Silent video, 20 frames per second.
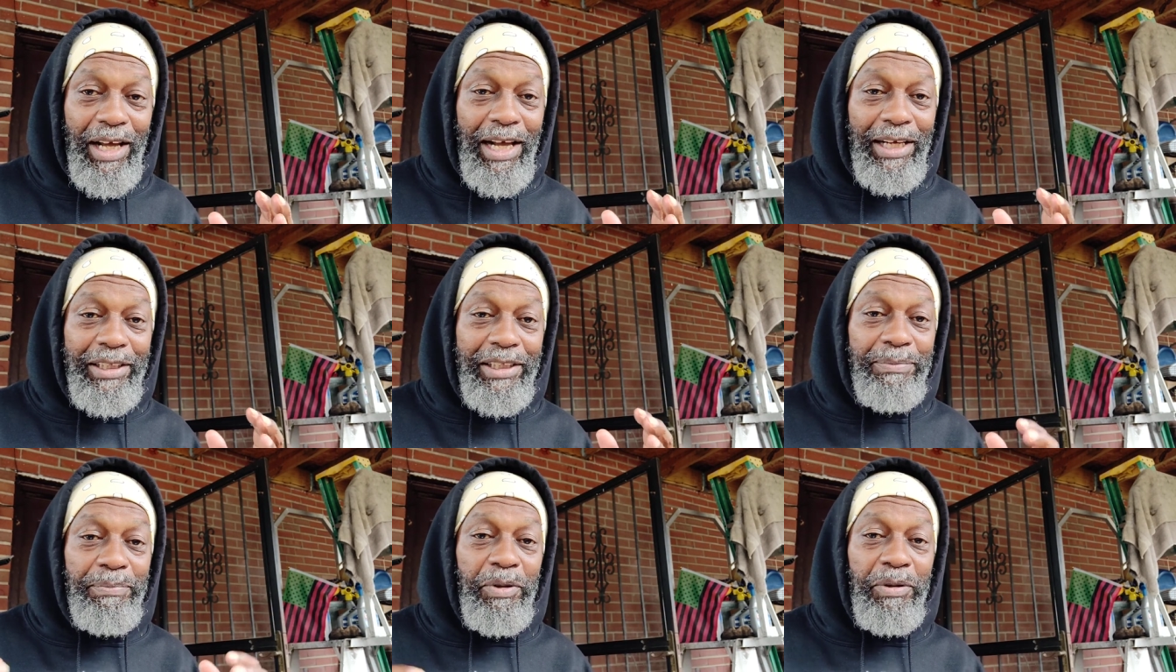
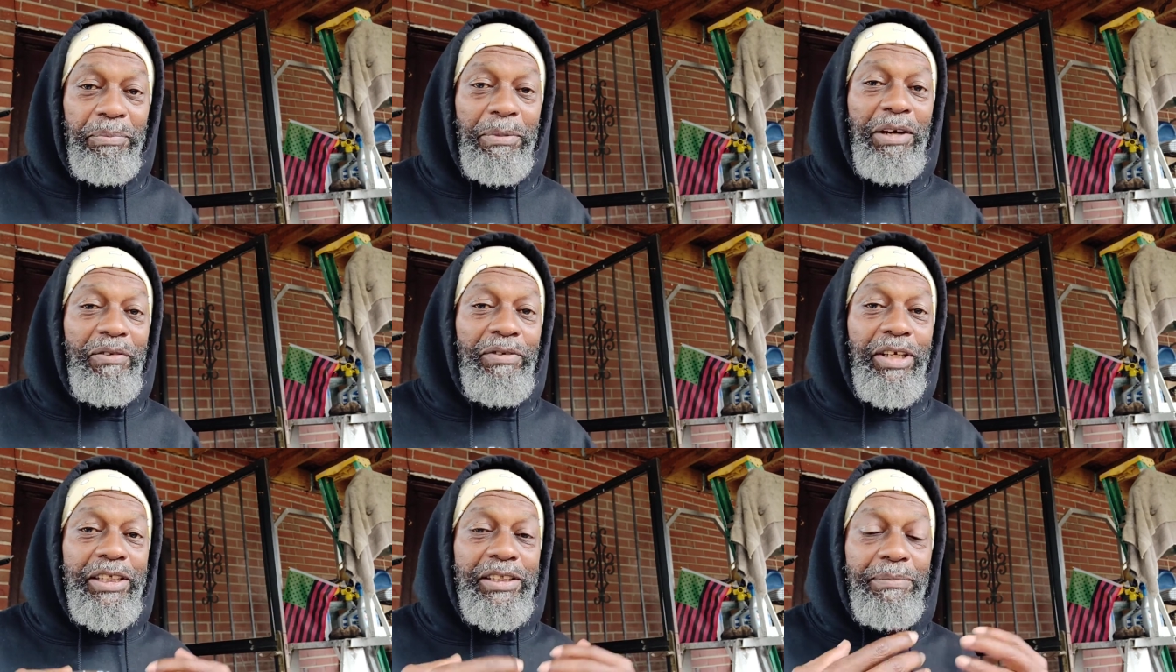I just put my
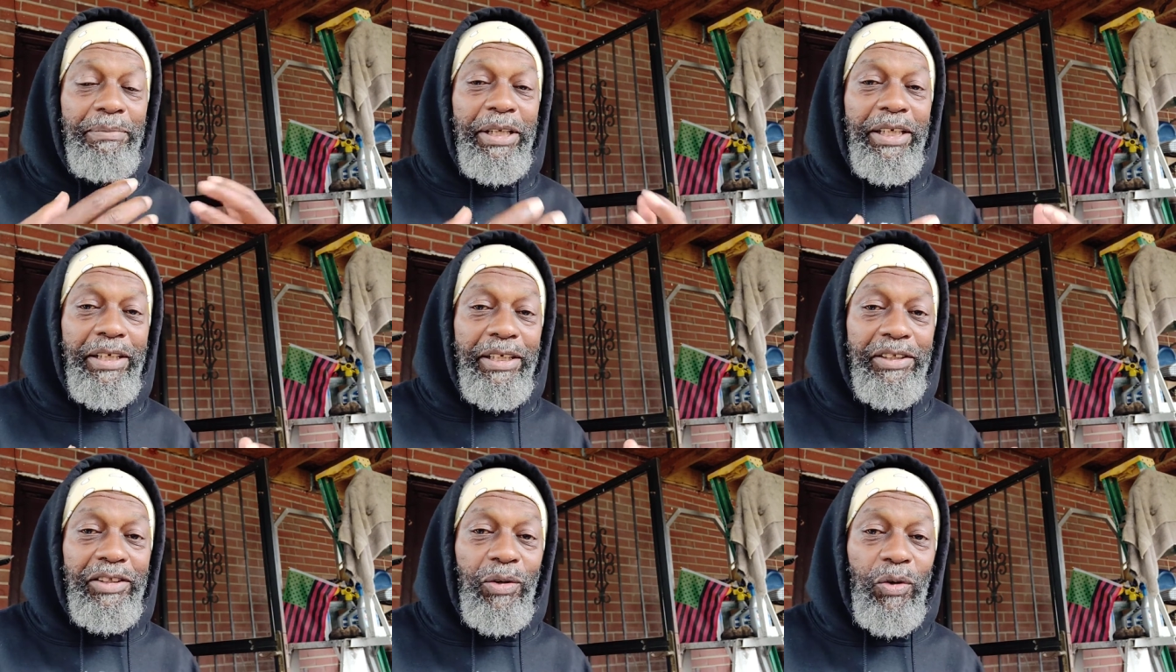
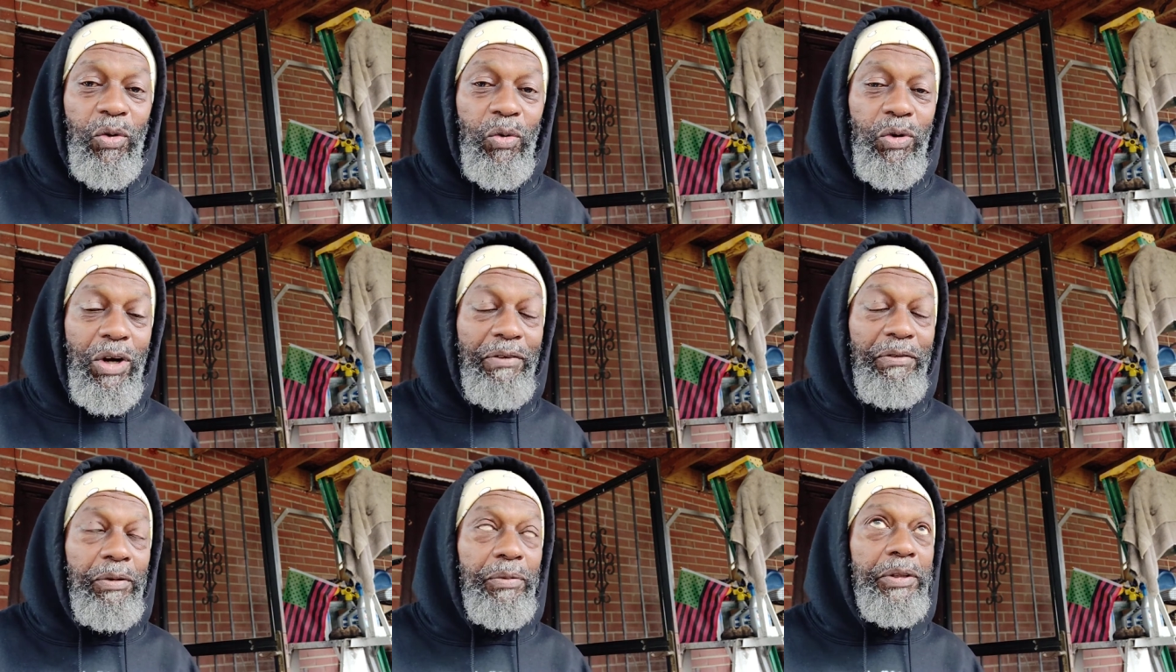resume in, so
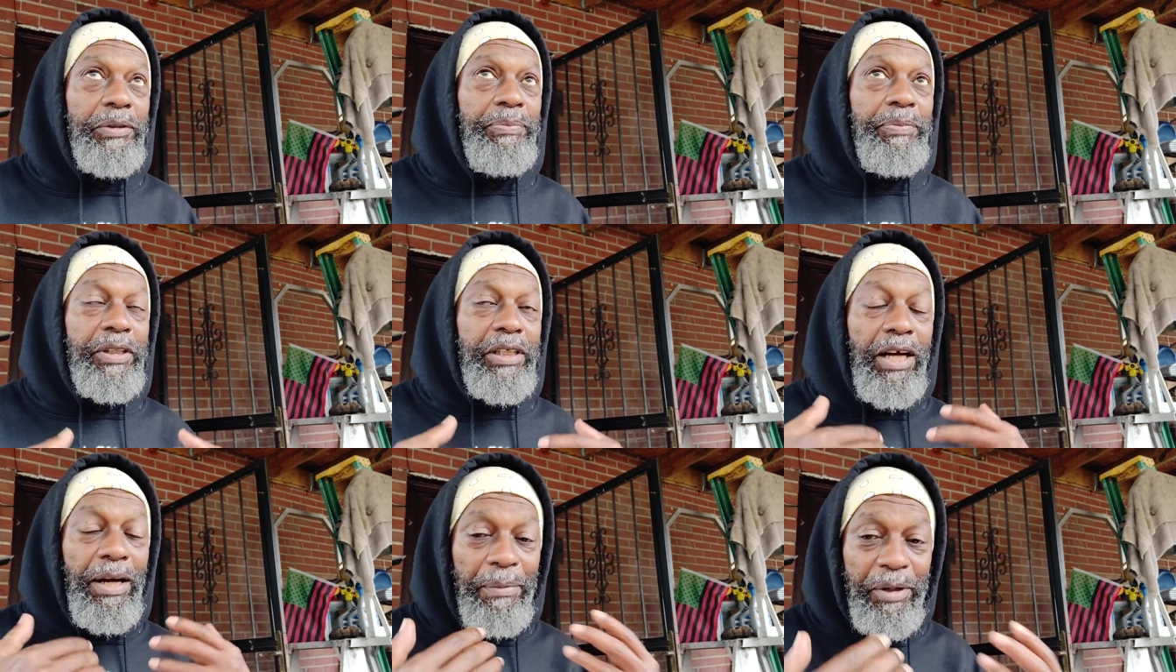whoever was
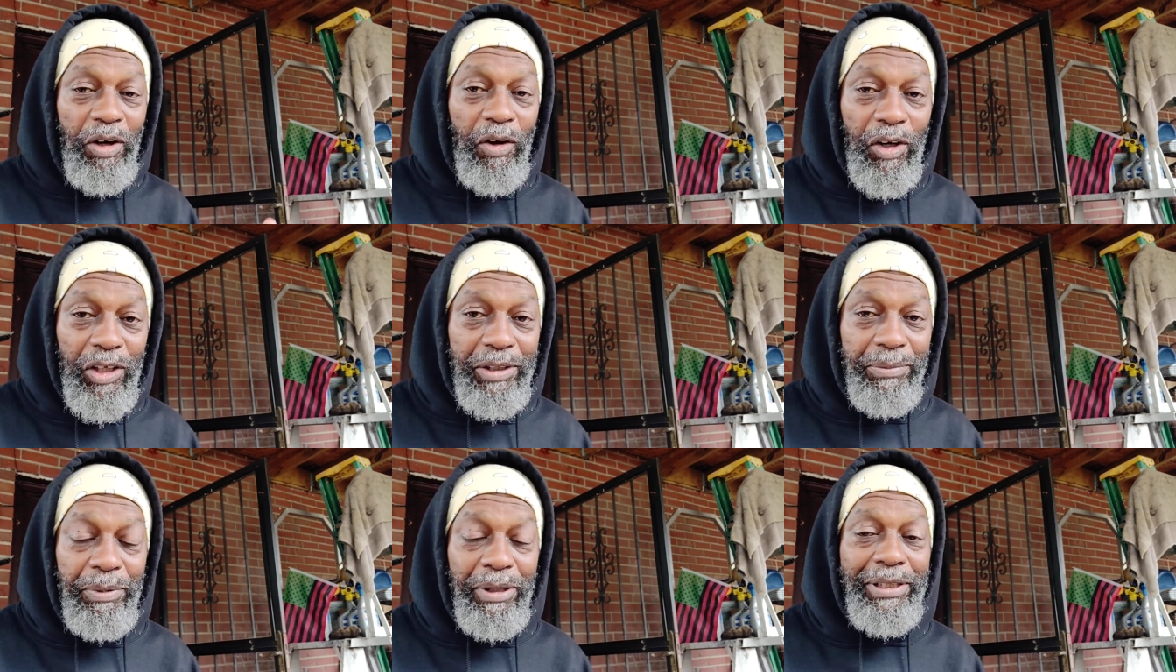becoming
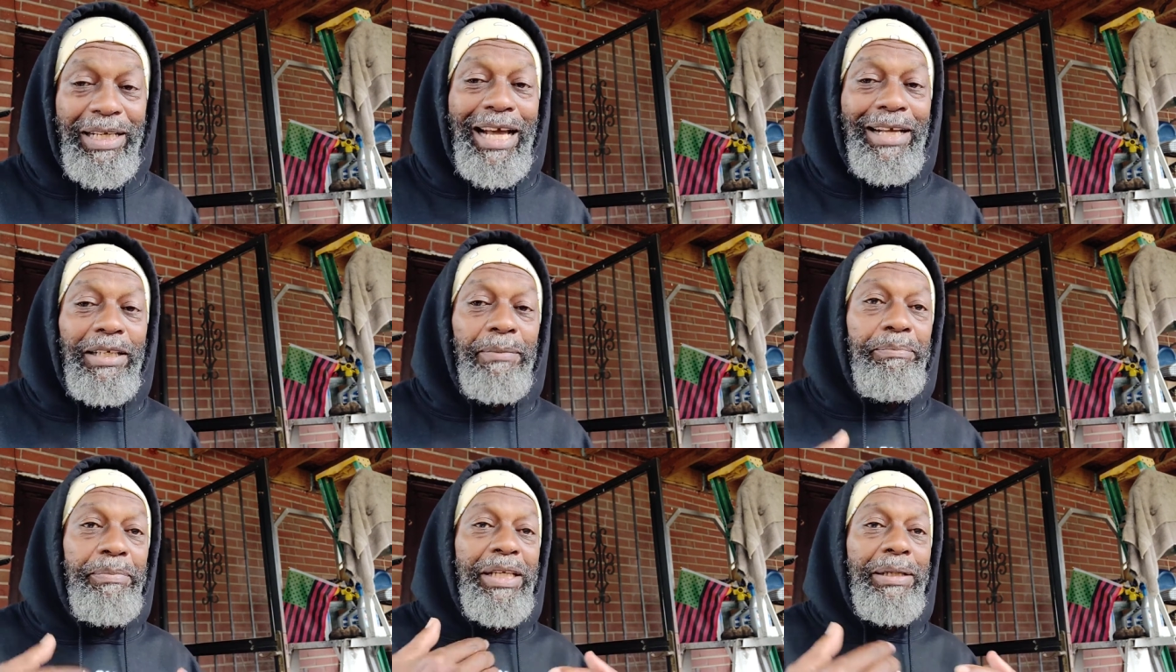arts director
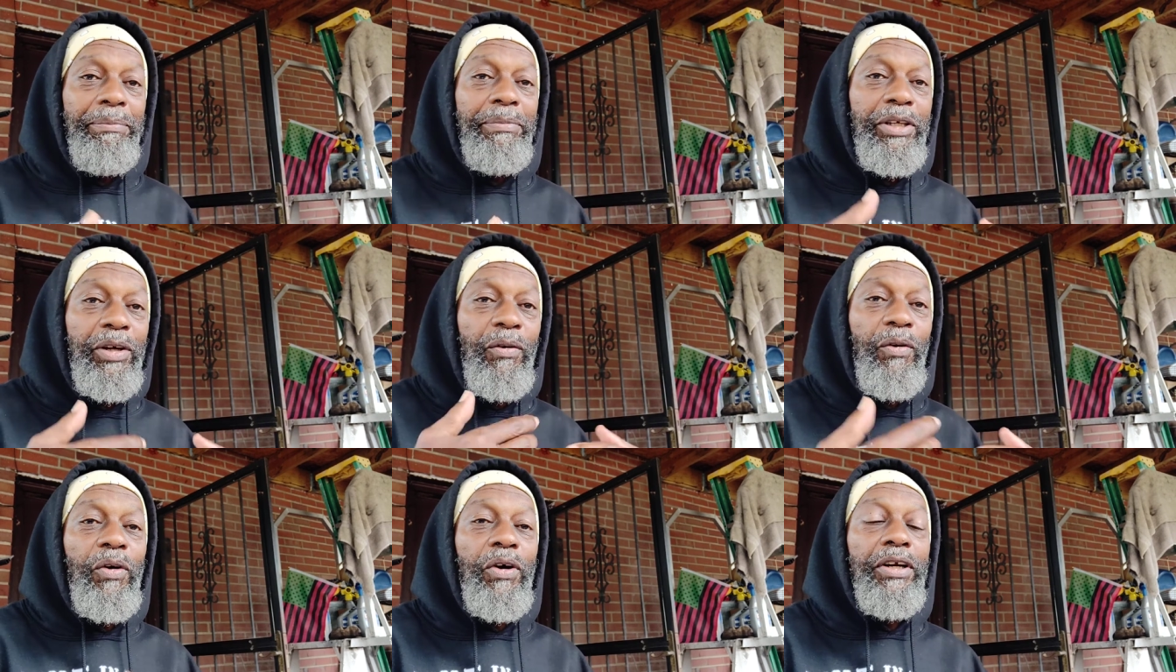had to beat
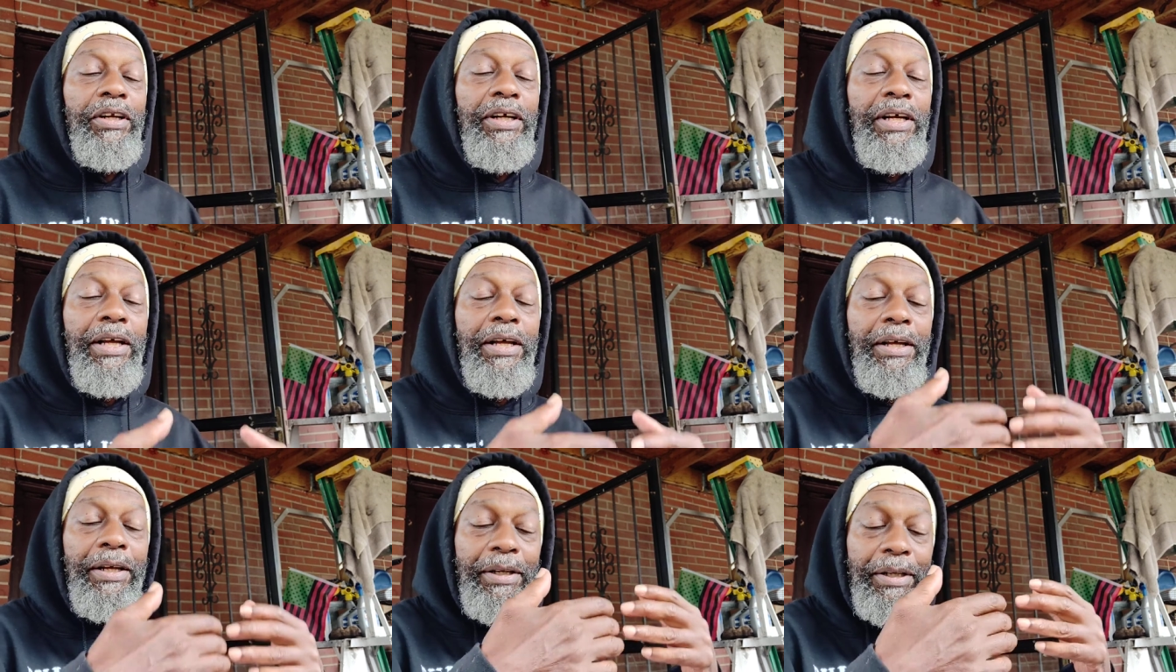me on
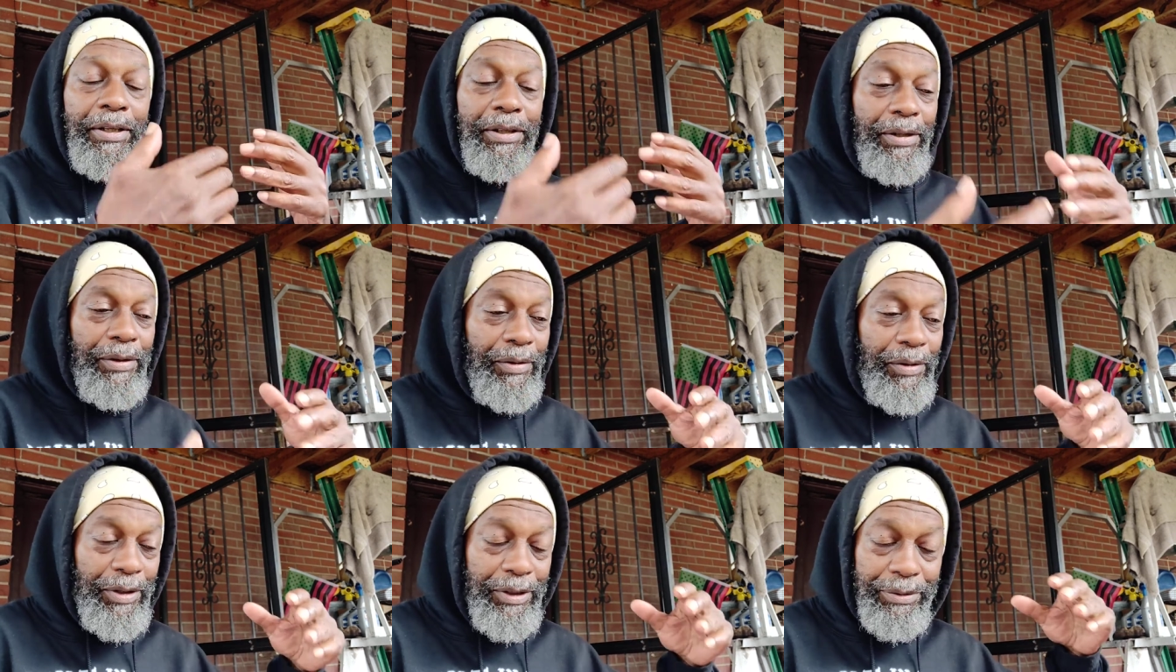
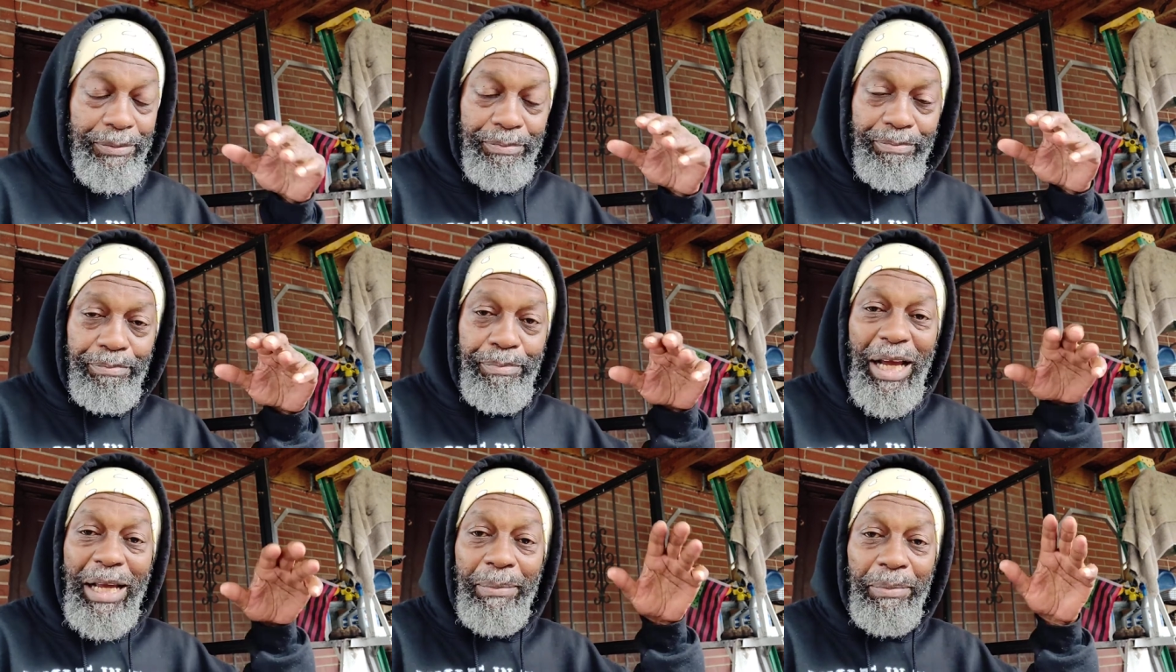on
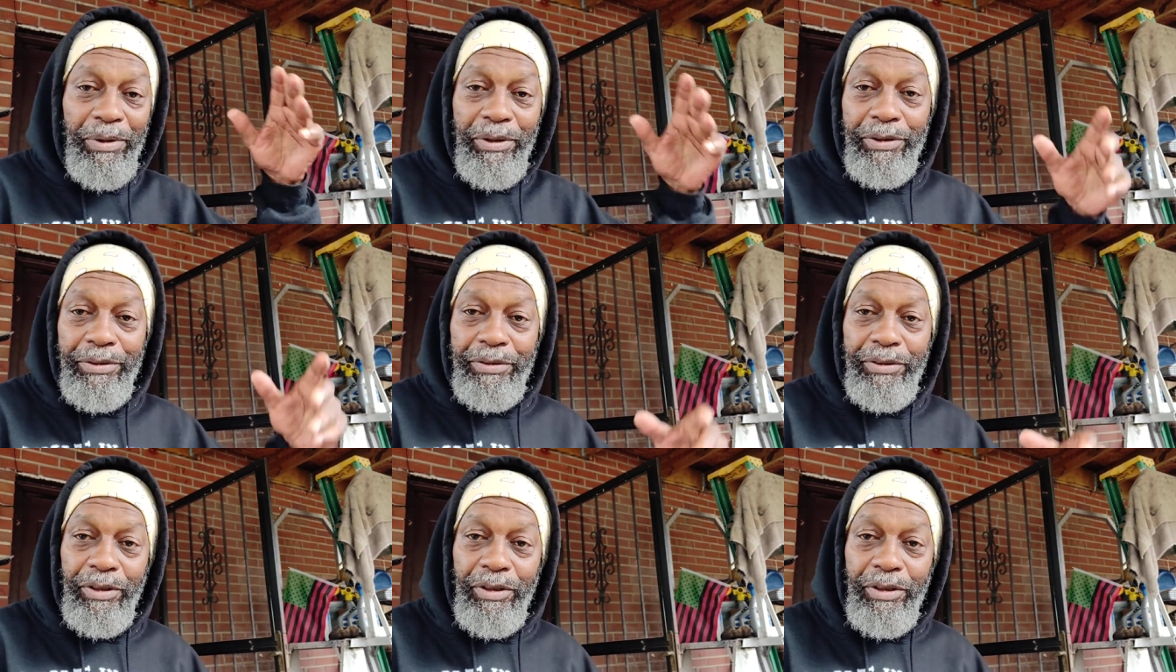paper.